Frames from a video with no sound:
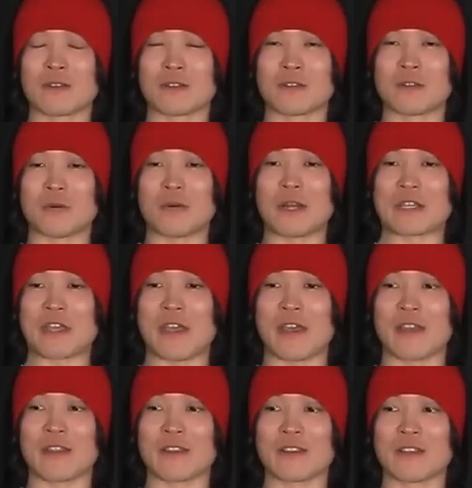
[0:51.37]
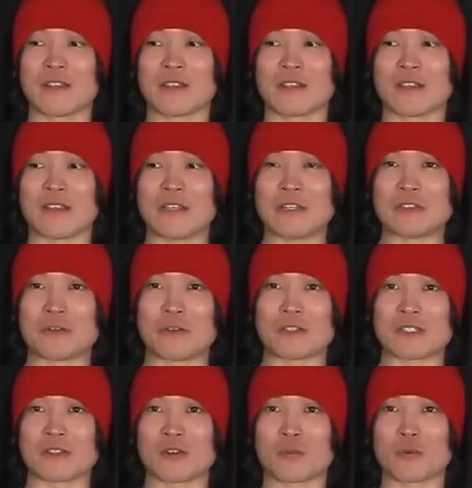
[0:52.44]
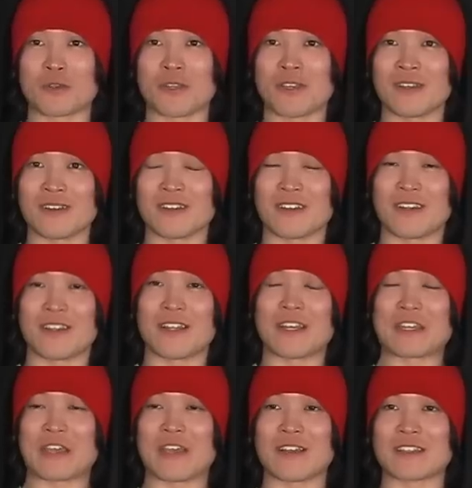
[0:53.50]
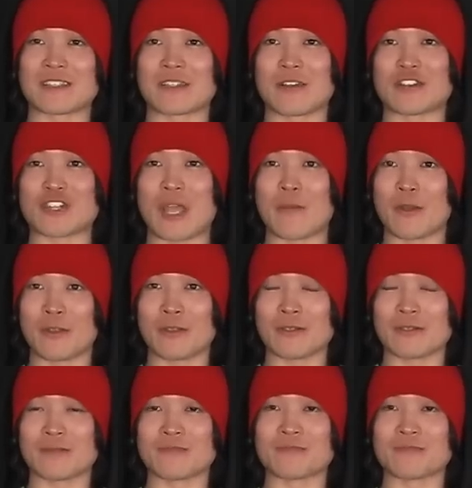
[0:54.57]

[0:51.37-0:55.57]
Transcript: So I can enjoy snowboarding and then I can study Japanese.